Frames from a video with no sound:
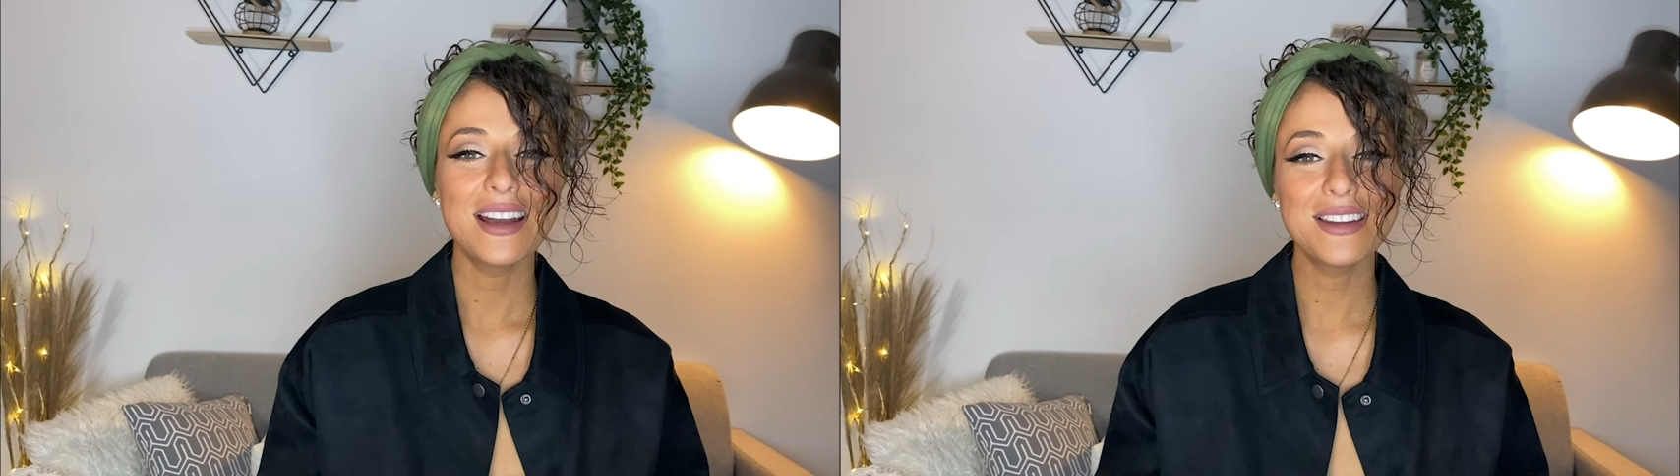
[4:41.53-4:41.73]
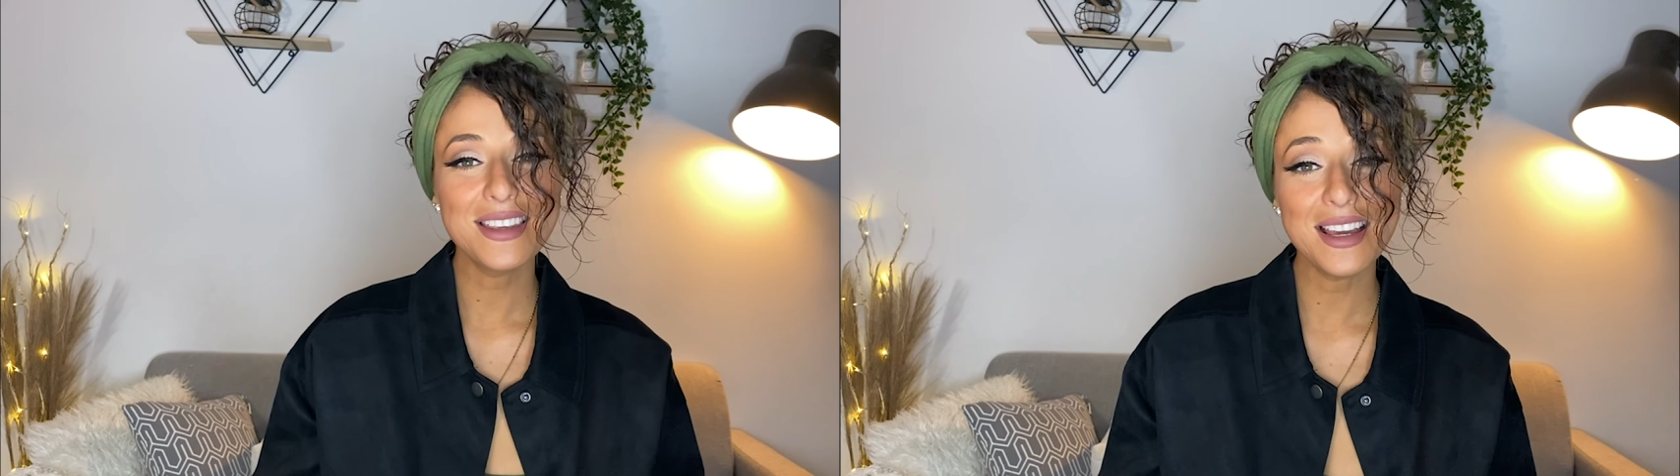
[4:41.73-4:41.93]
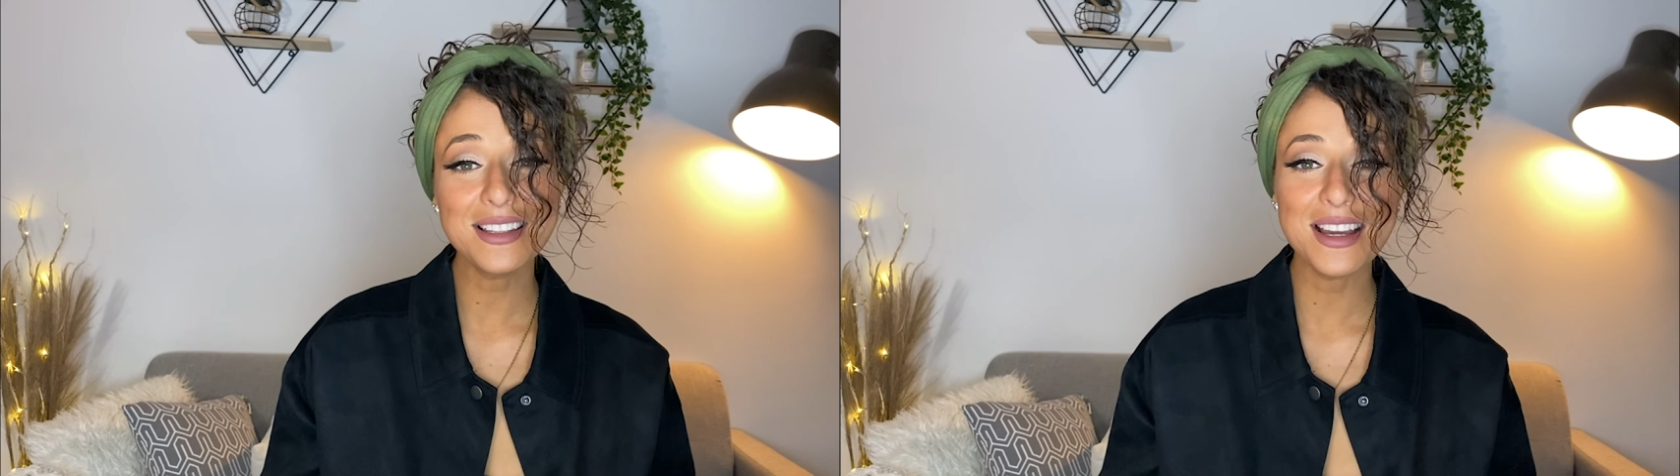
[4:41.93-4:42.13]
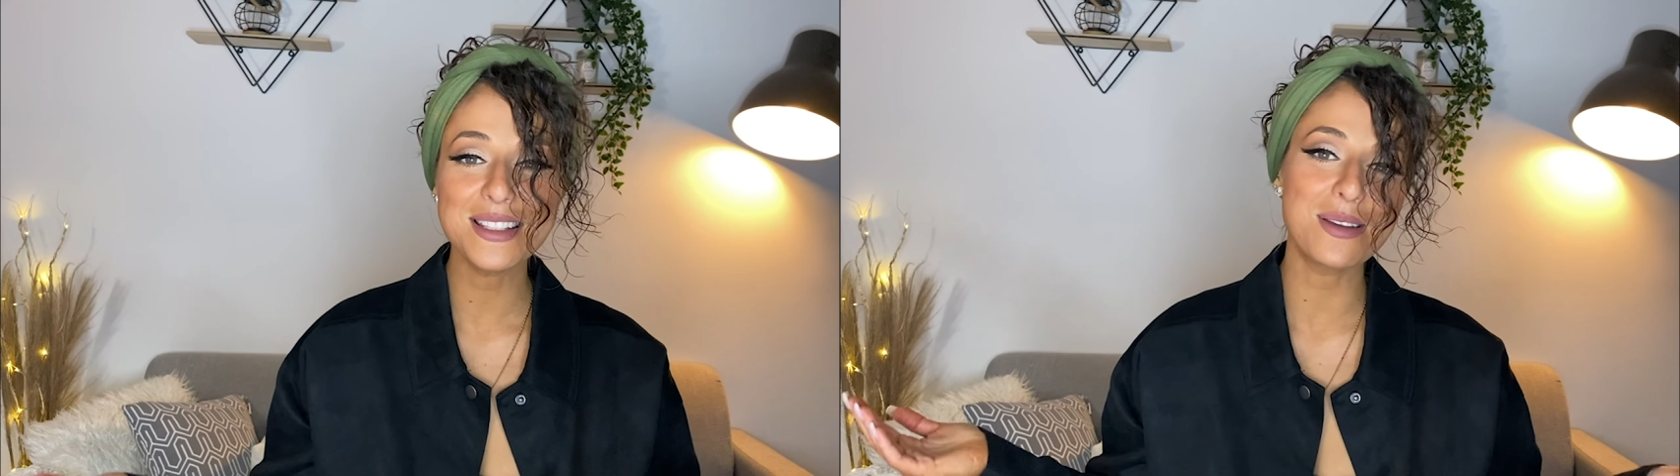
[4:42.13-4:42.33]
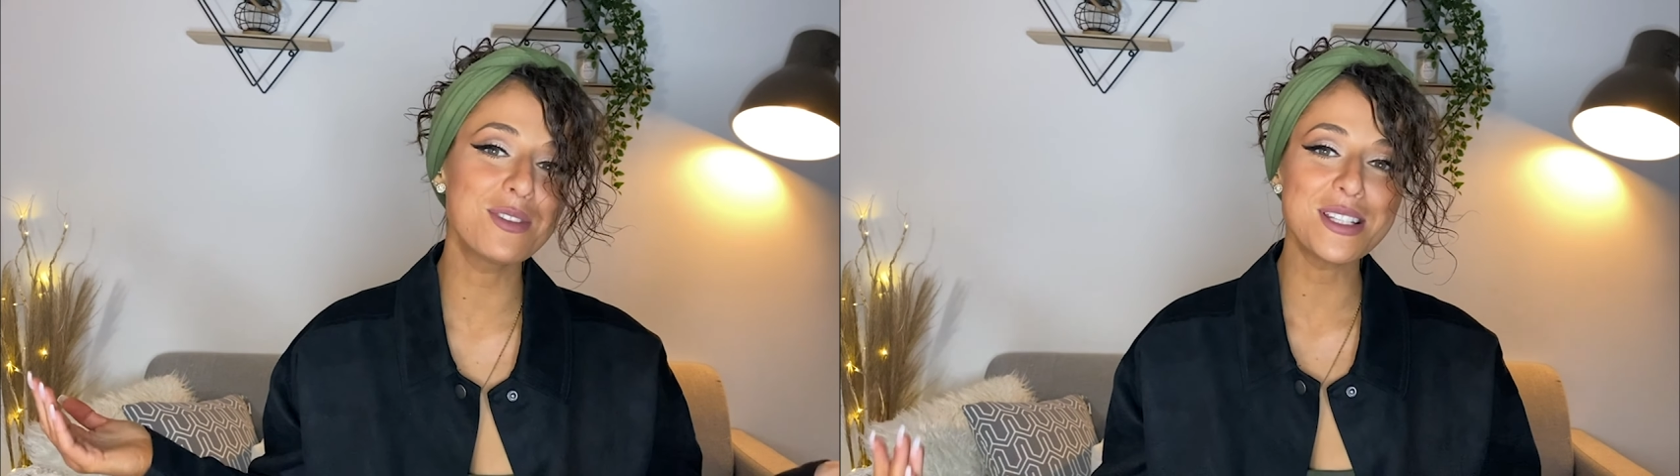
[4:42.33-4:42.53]
And again, guys,
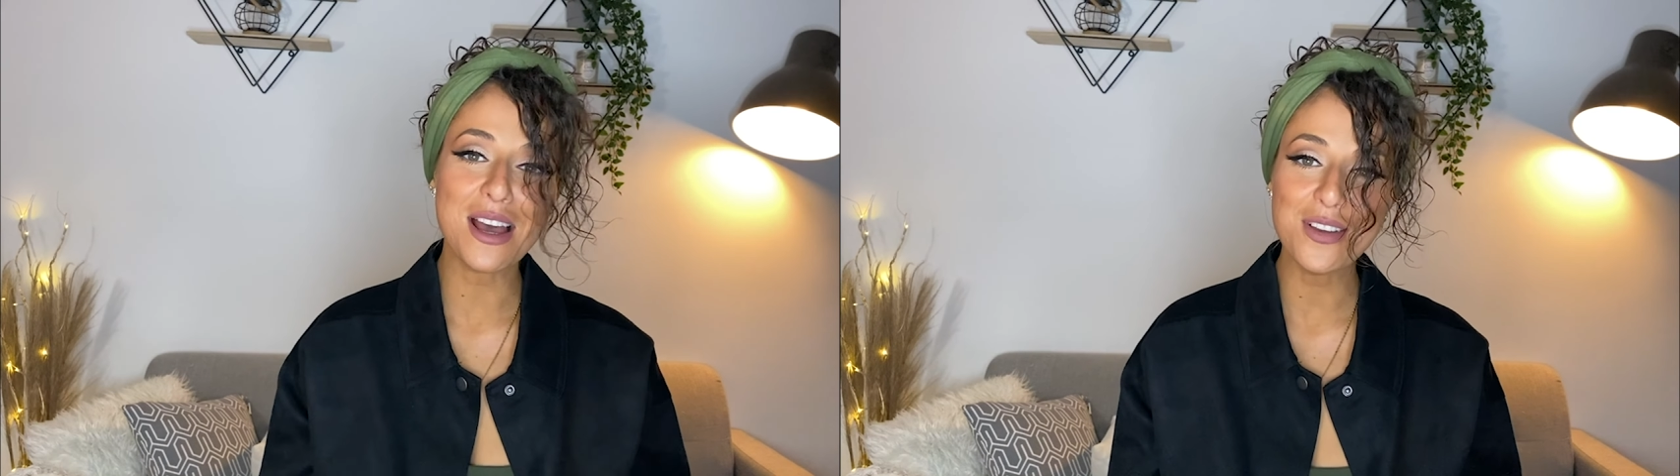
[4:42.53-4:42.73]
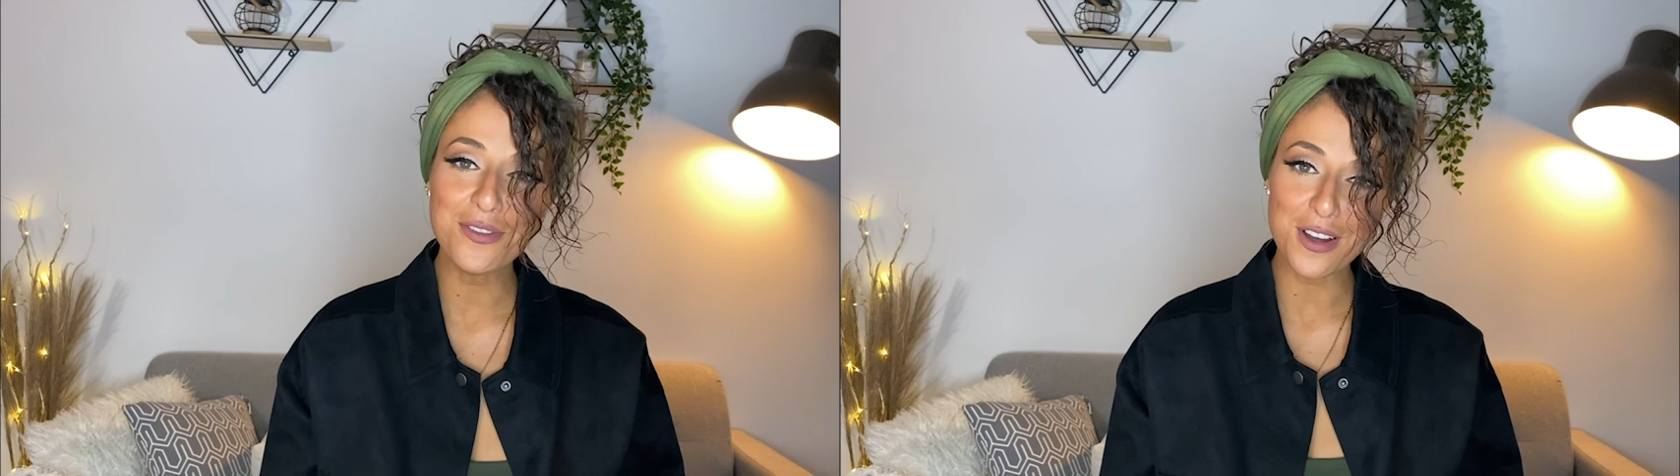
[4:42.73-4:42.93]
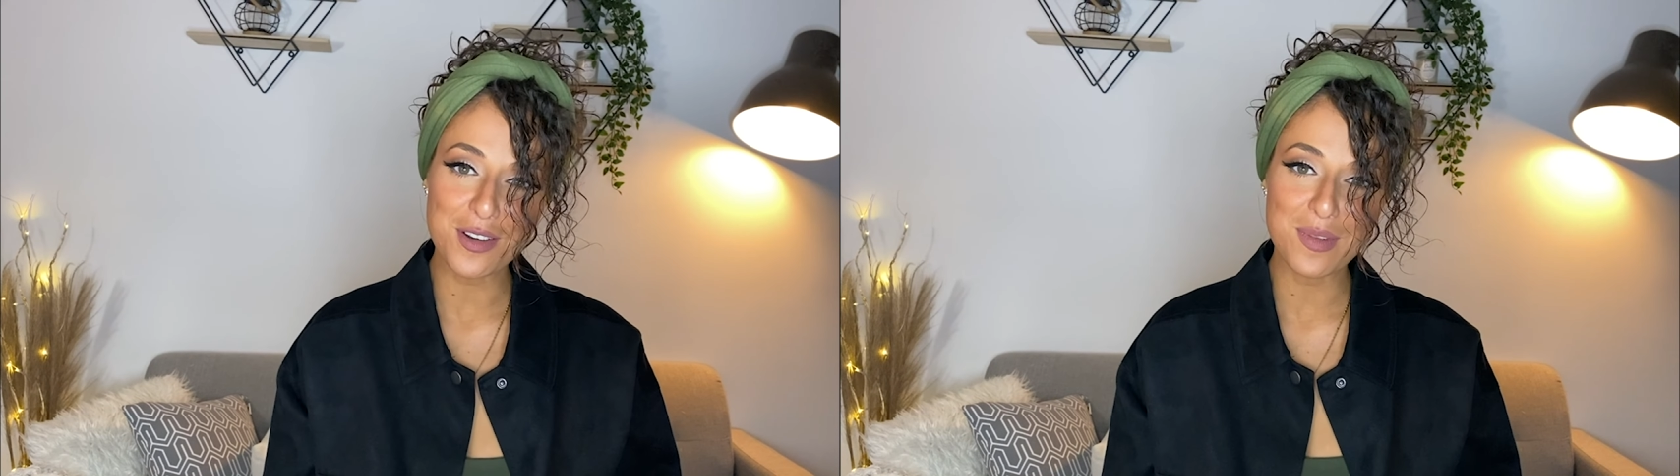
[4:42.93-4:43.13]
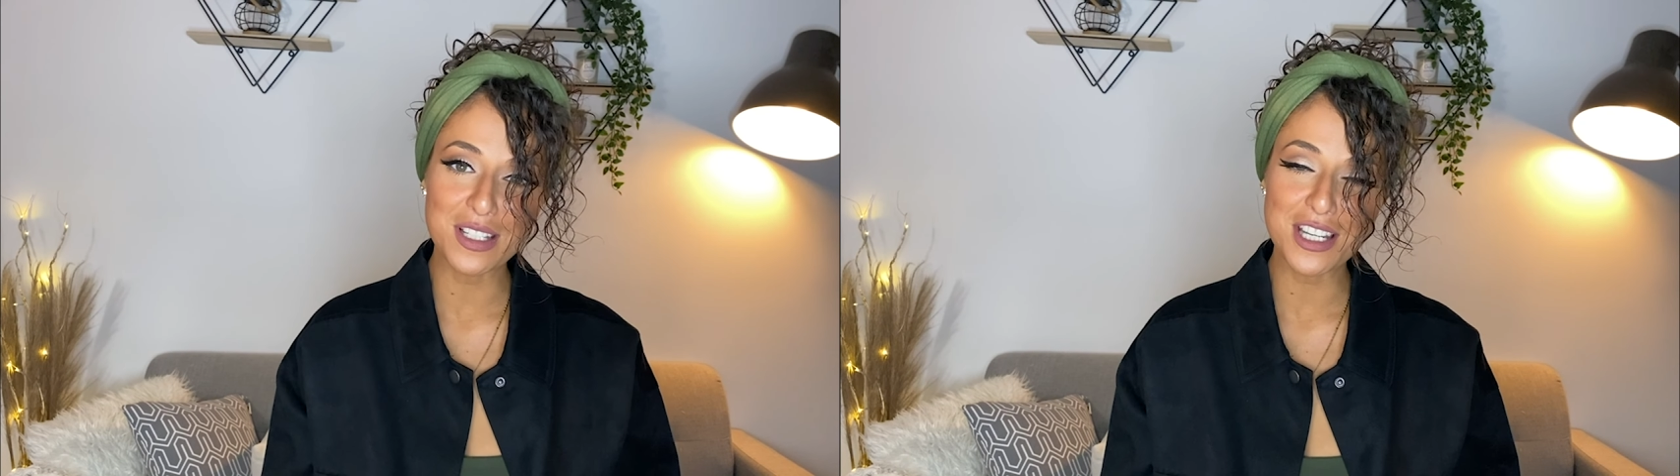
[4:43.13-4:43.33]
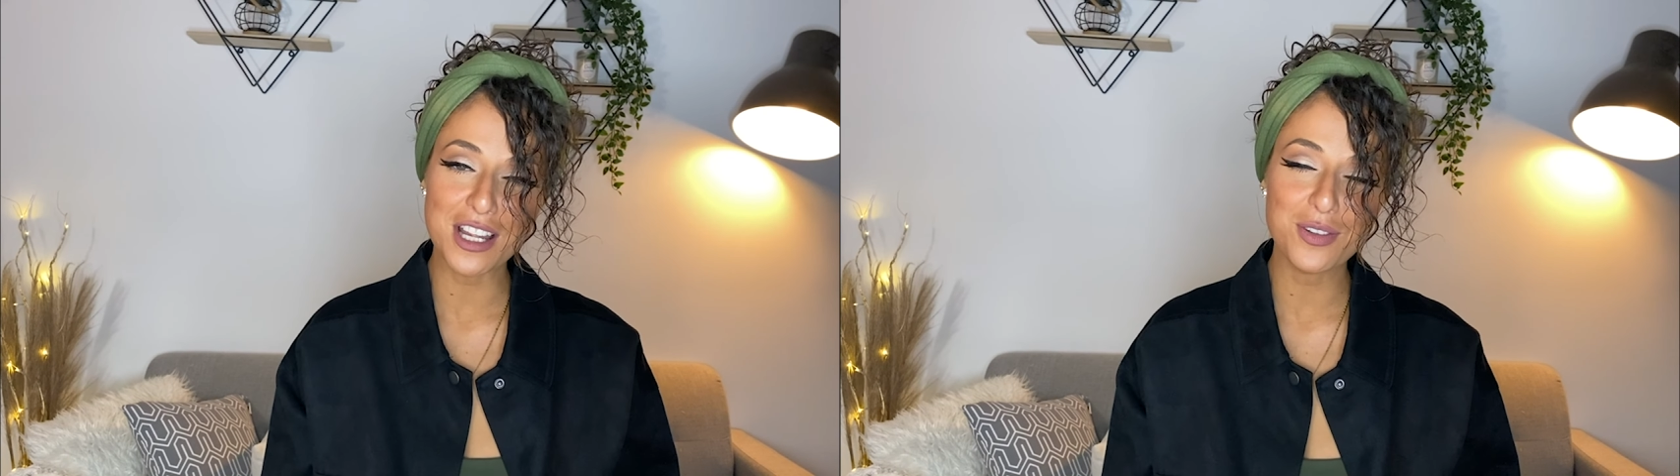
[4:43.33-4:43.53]
I'm just having fun on my
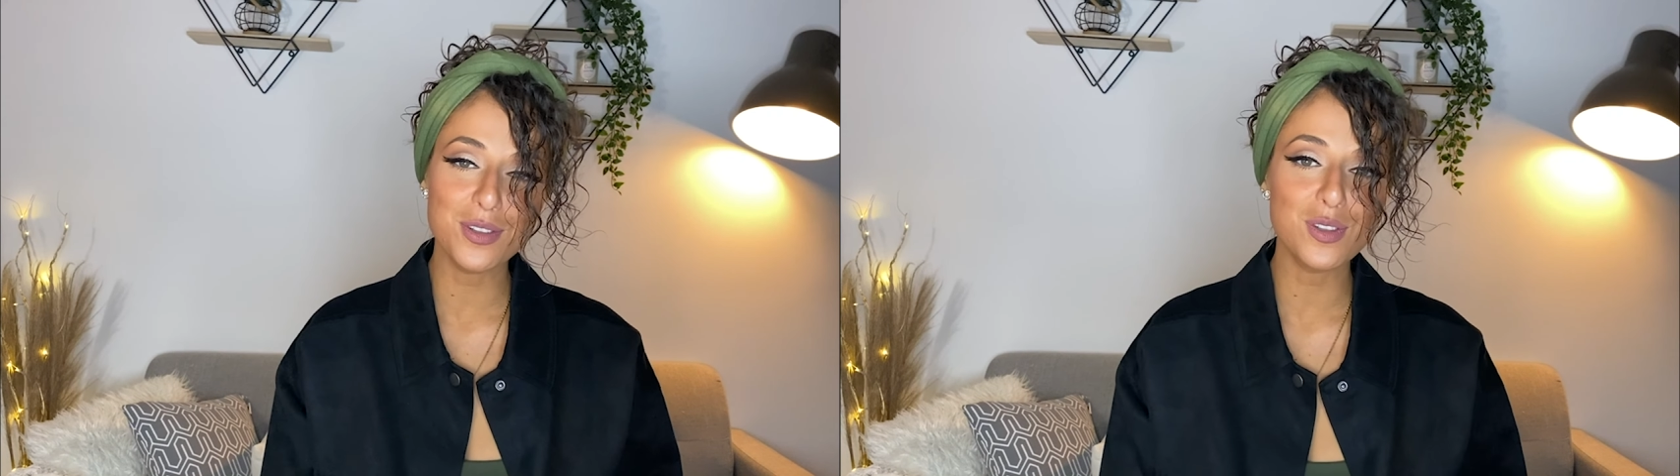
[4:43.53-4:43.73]
channel.